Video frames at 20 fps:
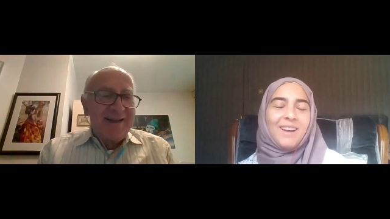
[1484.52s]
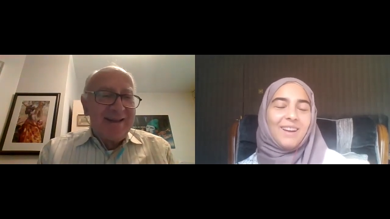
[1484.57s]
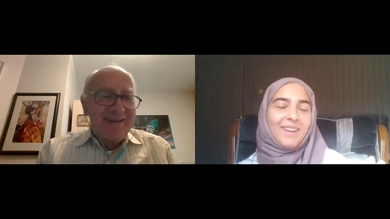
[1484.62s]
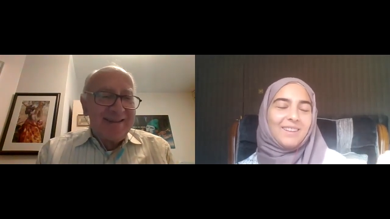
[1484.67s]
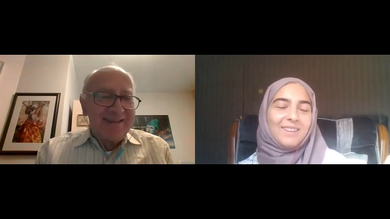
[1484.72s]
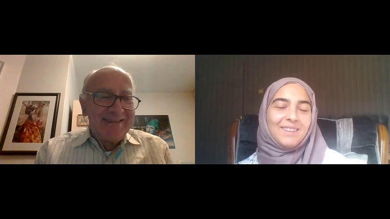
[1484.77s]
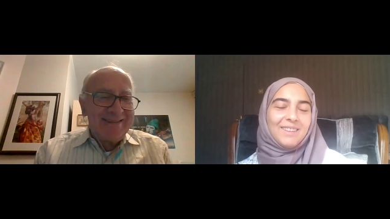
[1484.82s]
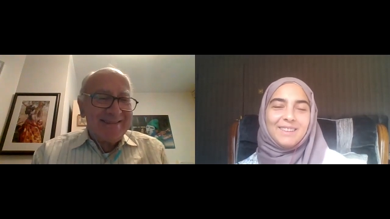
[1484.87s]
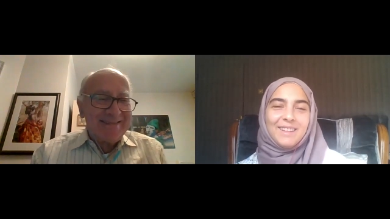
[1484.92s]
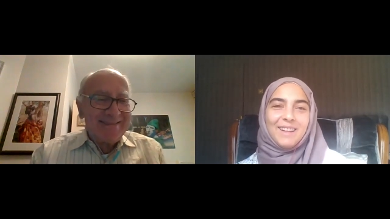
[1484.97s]
Speaker 1: yeah,
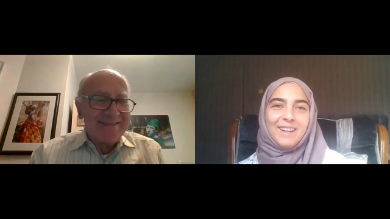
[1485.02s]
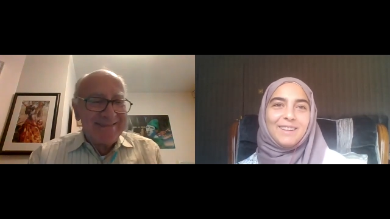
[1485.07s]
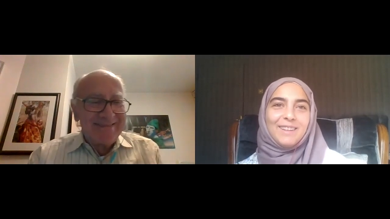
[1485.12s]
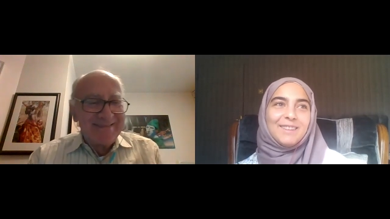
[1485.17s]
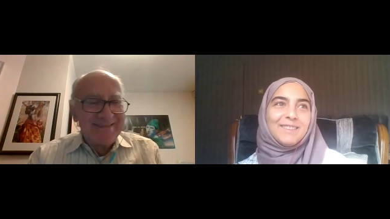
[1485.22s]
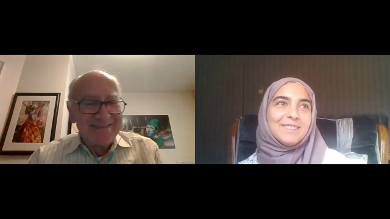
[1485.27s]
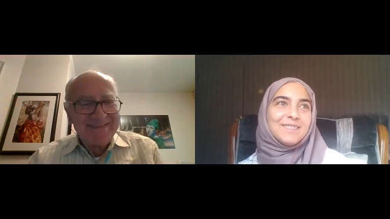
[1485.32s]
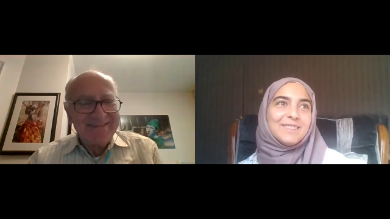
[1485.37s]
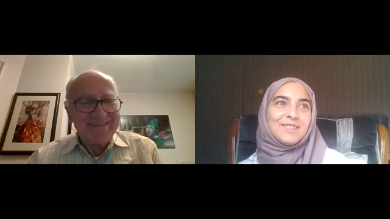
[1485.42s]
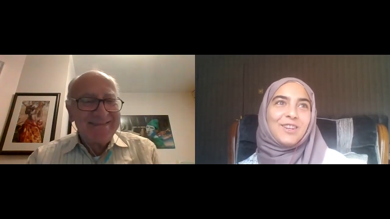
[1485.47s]
yeah.
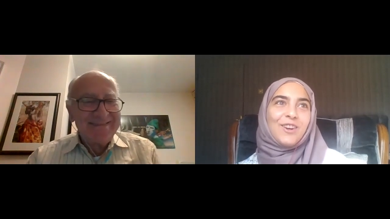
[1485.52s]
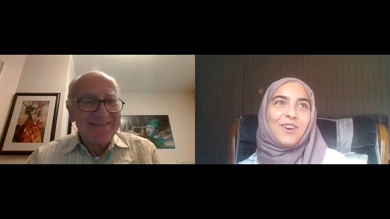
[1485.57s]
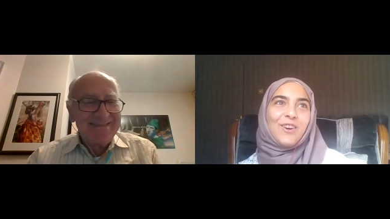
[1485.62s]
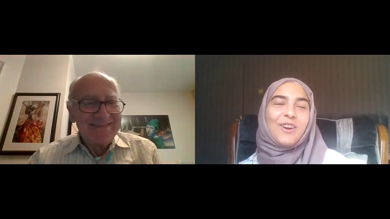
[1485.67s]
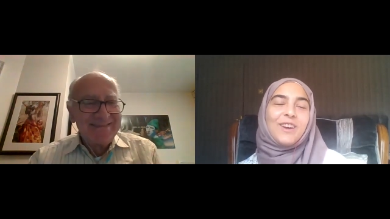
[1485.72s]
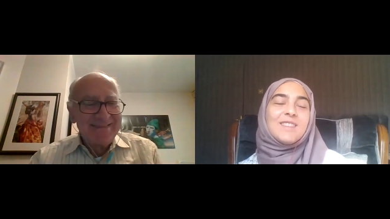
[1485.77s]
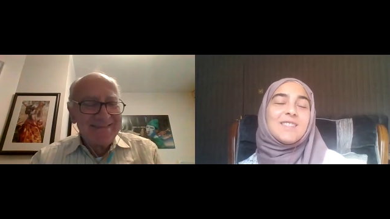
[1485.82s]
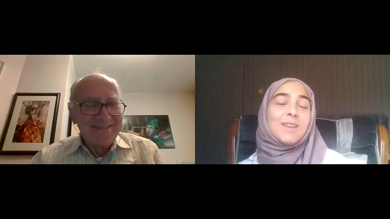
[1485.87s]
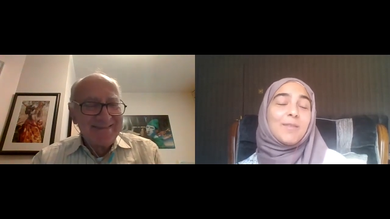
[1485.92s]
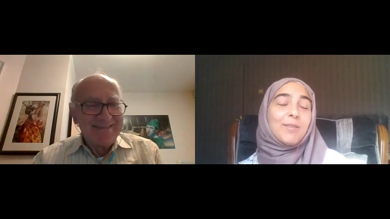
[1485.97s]
So
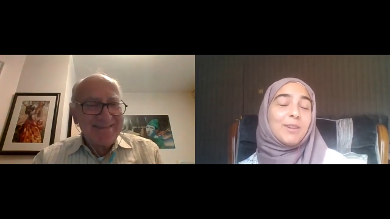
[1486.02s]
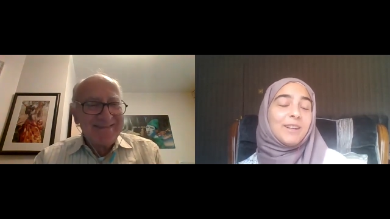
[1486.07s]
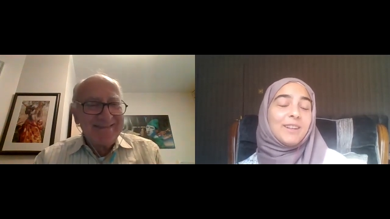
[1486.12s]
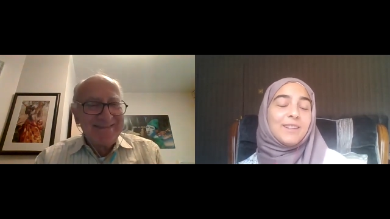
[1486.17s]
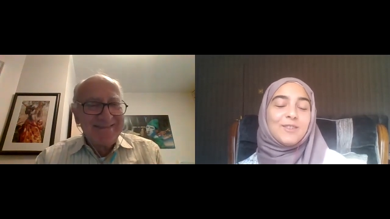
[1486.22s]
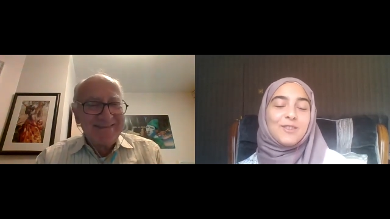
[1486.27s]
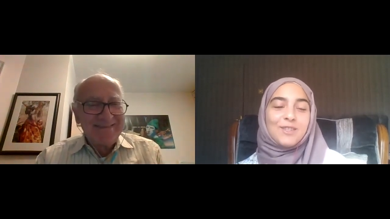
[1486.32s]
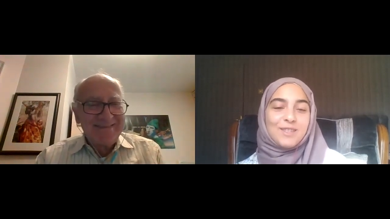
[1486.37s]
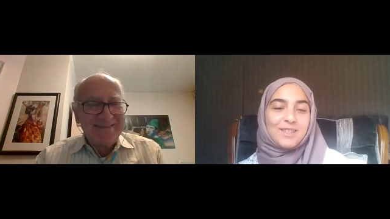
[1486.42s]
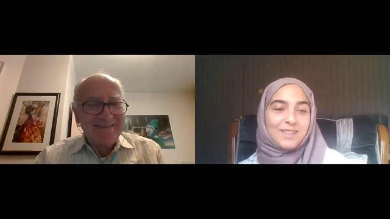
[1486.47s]
it's a very
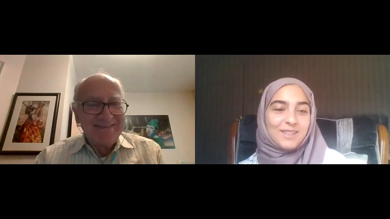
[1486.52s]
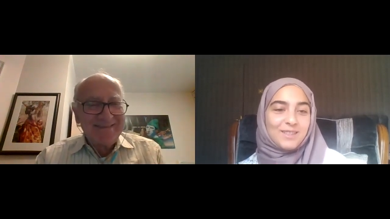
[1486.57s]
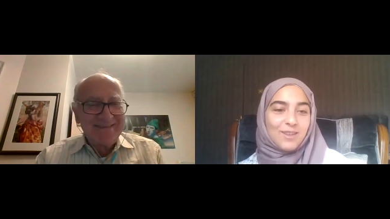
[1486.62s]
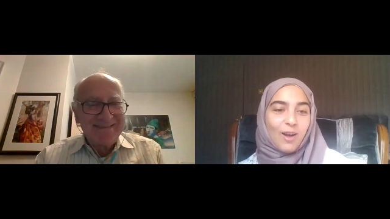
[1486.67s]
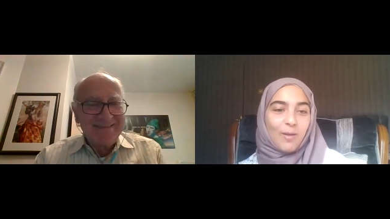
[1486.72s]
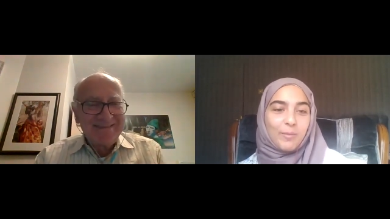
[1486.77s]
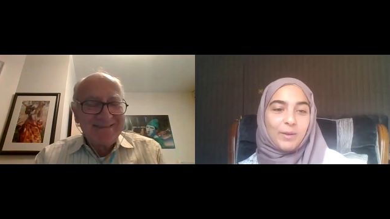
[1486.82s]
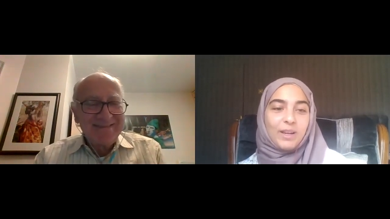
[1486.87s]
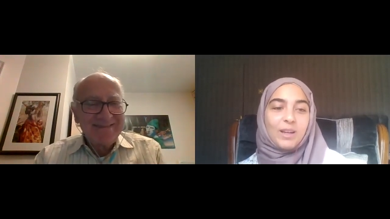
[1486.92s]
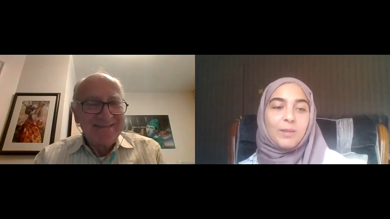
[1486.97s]
interesting
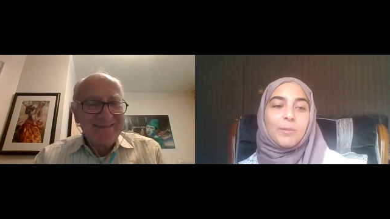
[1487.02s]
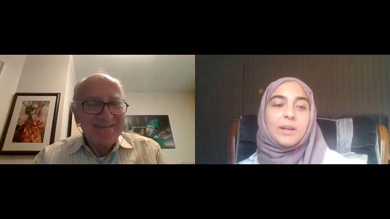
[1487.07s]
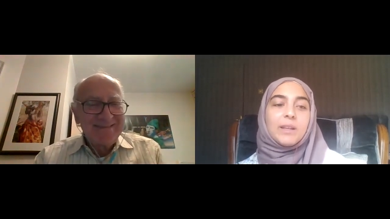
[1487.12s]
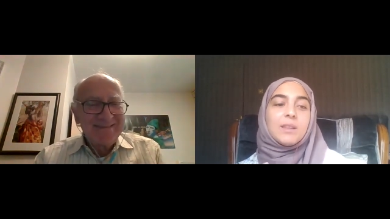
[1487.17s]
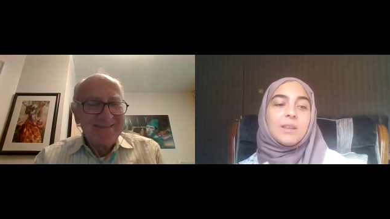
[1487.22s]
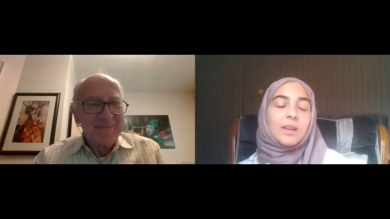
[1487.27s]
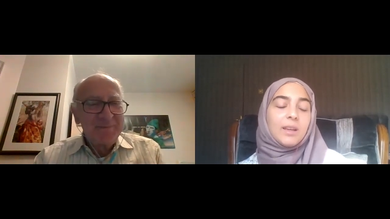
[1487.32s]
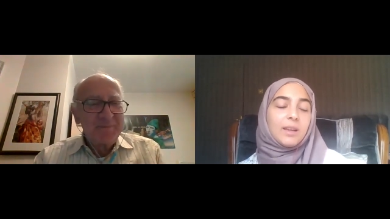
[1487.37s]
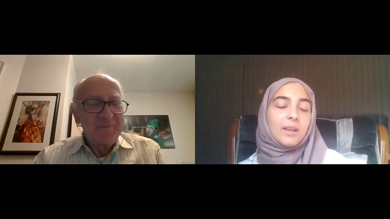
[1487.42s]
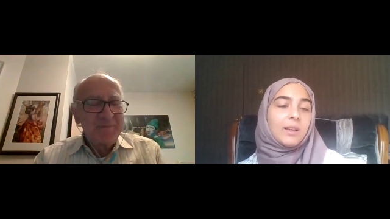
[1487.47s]
topic, but
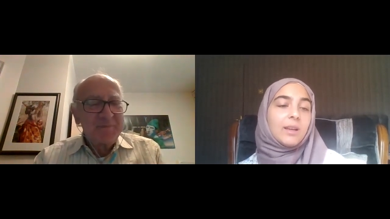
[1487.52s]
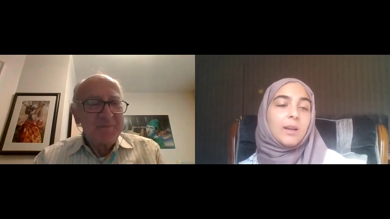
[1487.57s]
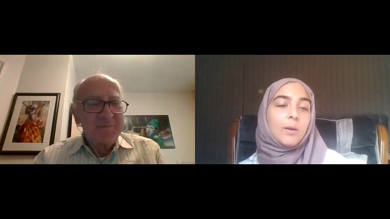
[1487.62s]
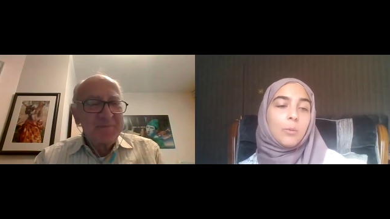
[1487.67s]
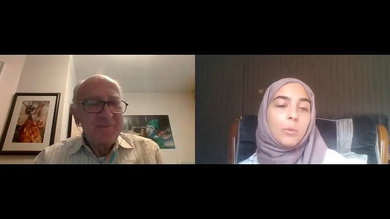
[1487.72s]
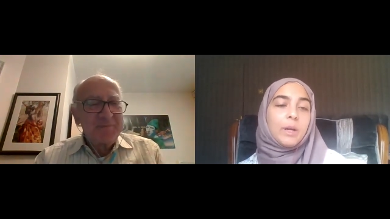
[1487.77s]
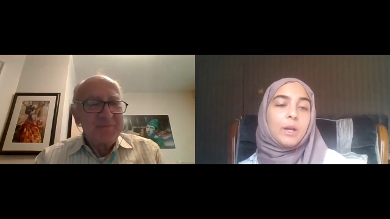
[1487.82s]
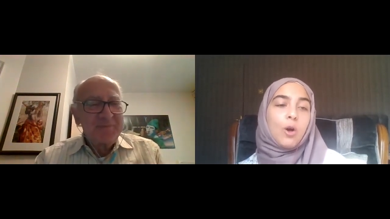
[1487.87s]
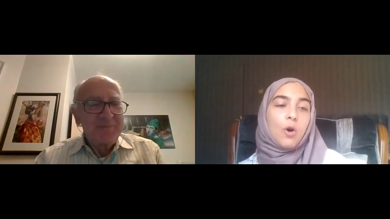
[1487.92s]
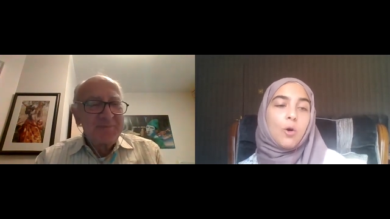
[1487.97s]

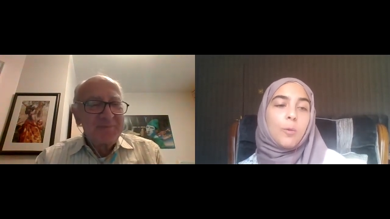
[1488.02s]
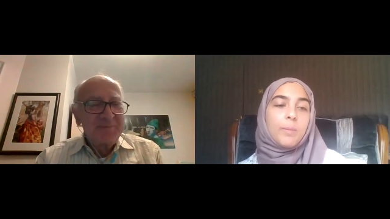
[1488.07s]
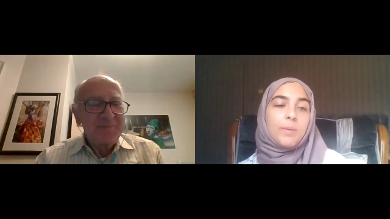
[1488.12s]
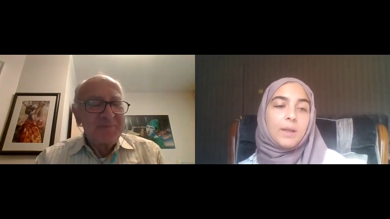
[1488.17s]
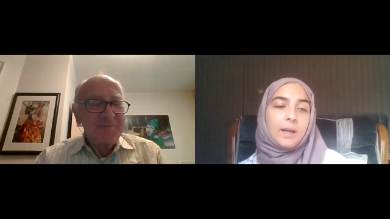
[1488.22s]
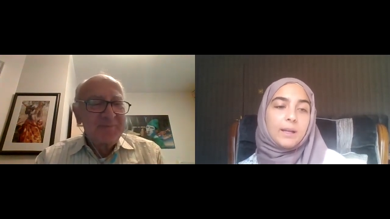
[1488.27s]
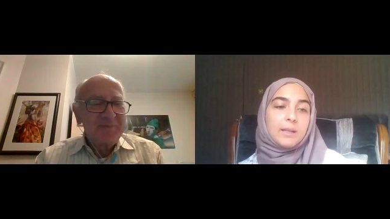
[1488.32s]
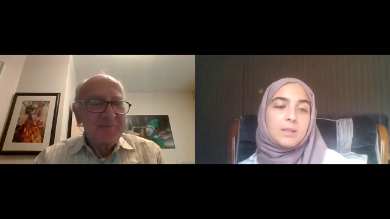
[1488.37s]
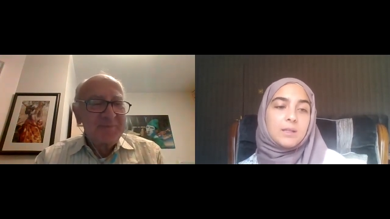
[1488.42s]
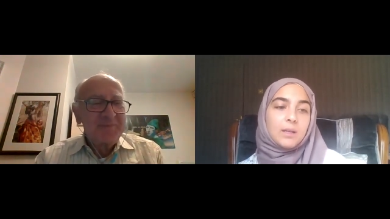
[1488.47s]
we hope
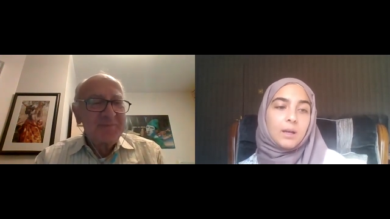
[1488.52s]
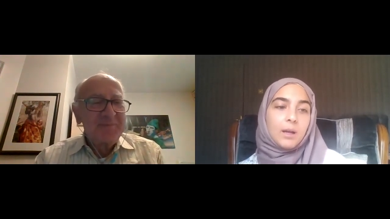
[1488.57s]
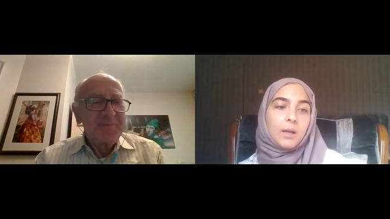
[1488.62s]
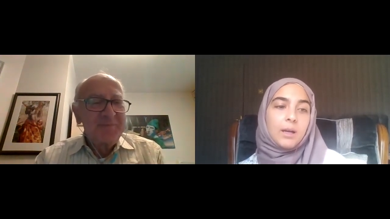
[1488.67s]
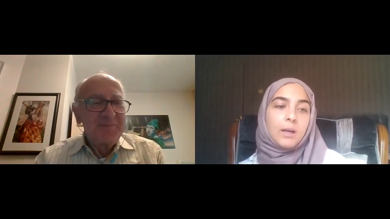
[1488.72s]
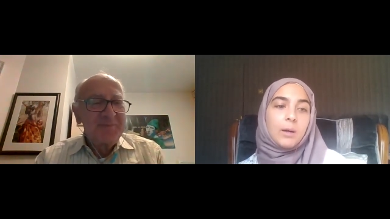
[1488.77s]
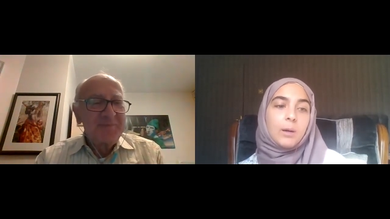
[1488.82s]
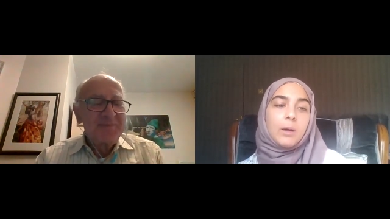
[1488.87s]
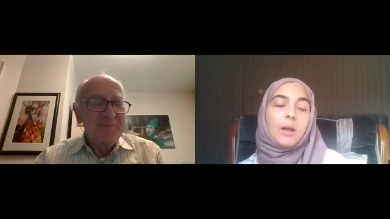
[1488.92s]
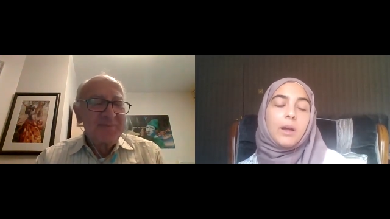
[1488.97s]
that
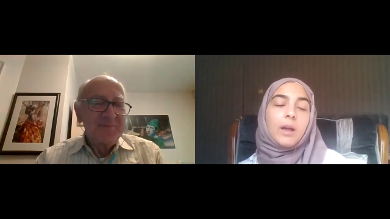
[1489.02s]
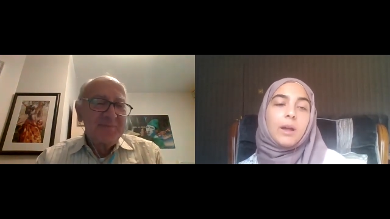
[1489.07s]
uh,